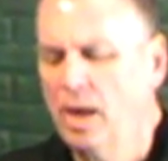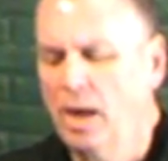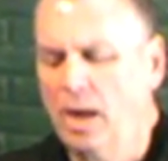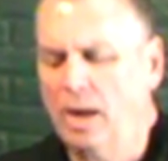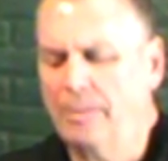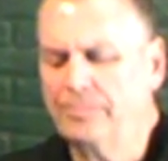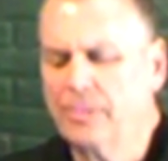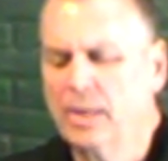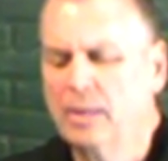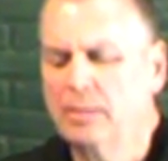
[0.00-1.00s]

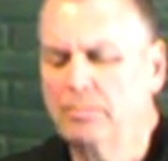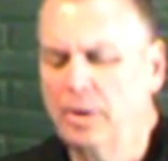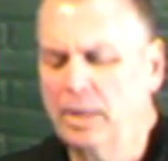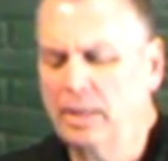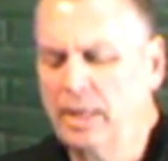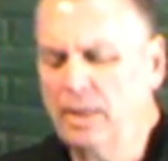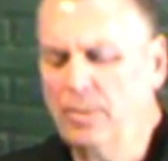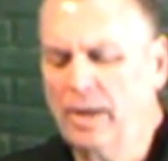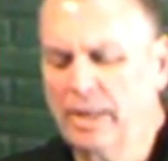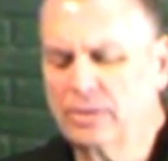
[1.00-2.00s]
But
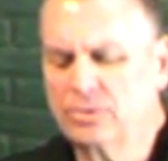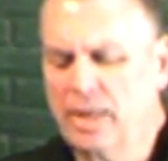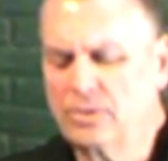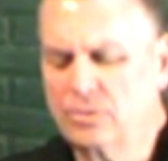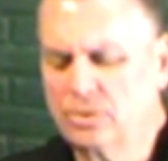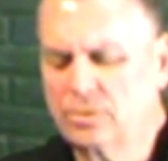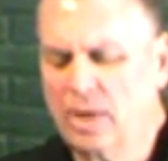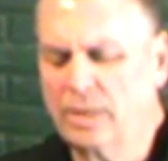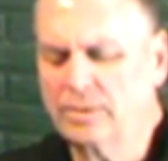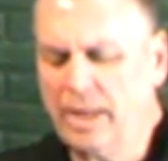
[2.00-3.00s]
anyway, like I say, just
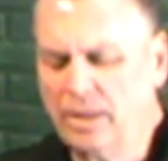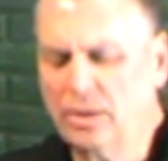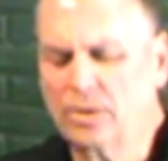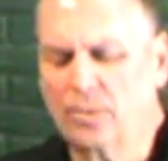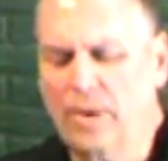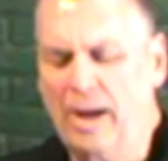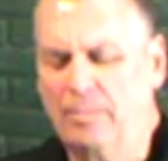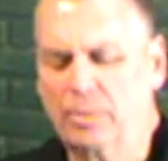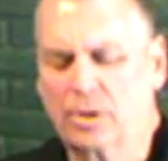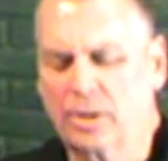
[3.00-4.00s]
take a look
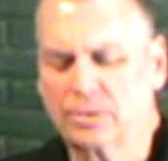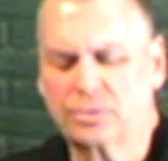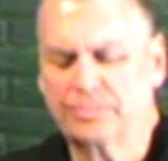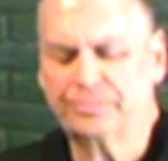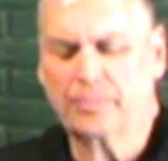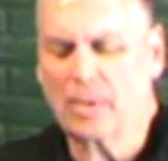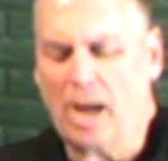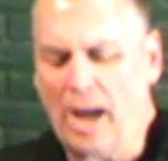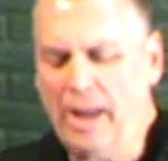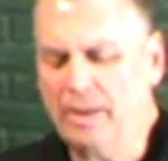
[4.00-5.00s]
around, because
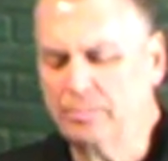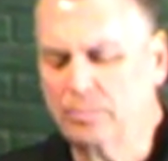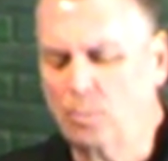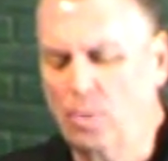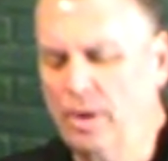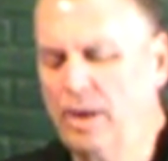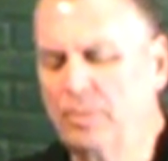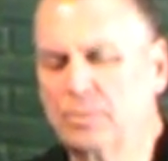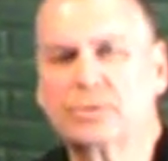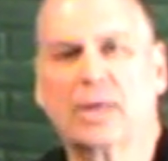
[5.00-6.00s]
I am
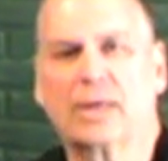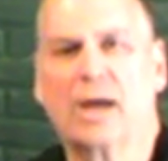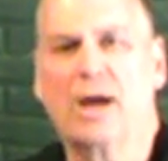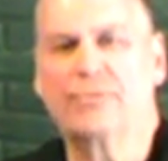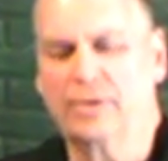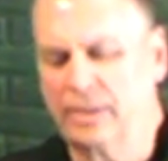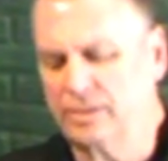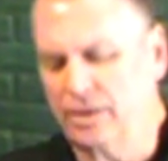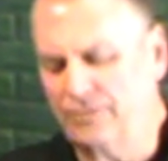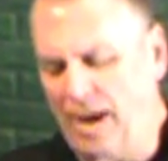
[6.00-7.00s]
100% confident
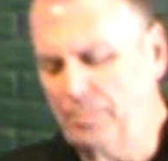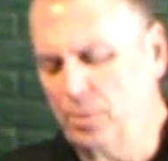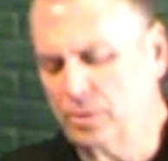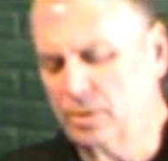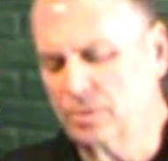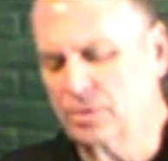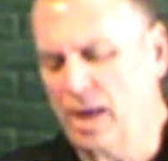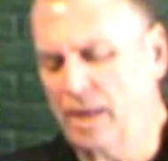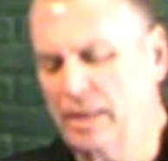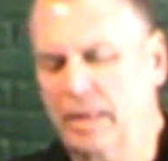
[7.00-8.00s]
that if I put this
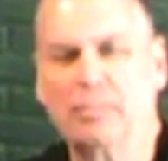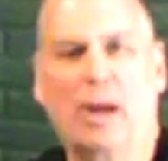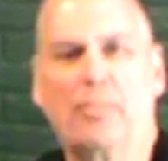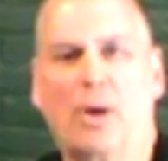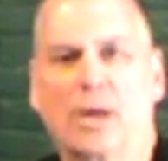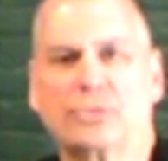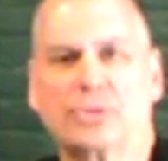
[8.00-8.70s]
gun in my pawn